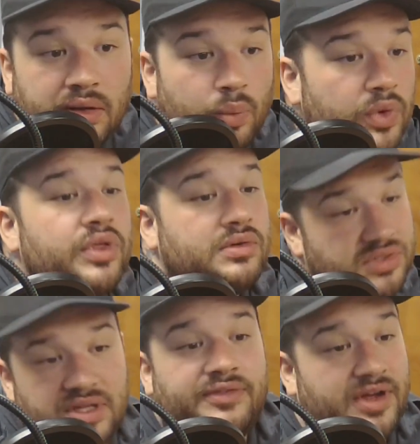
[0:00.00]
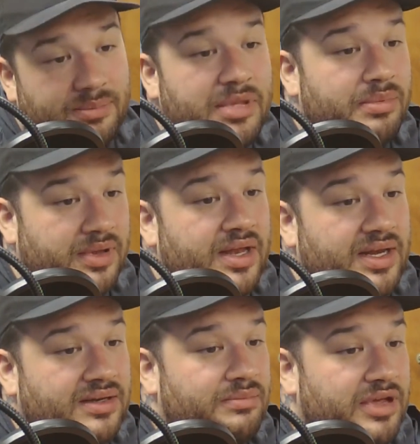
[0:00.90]
well, those are the fucking people that
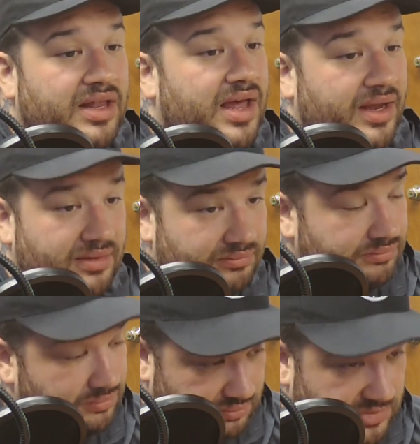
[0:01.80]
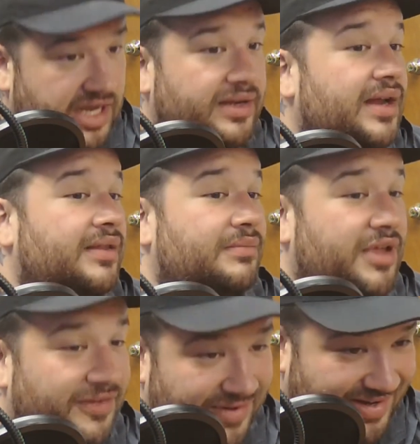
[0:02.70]
need to be like kicked out of the
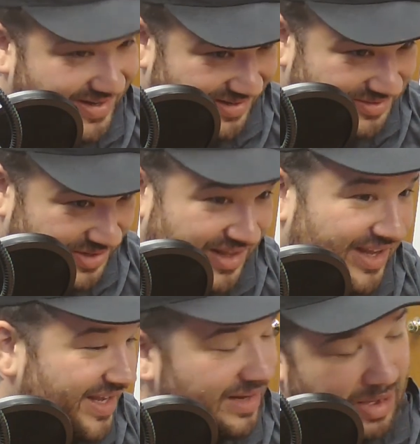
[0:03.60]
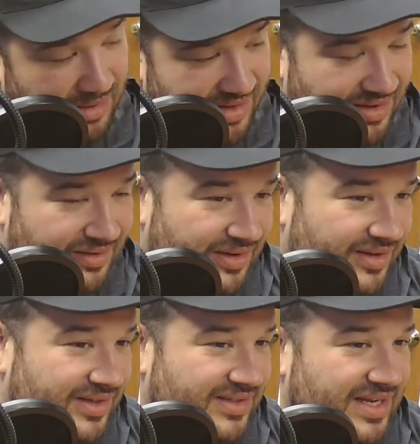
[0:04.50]
motherfucking country. Like, get them out of here,
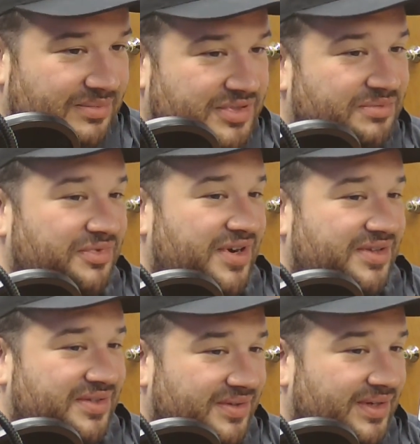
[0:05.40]
send them somewhere else.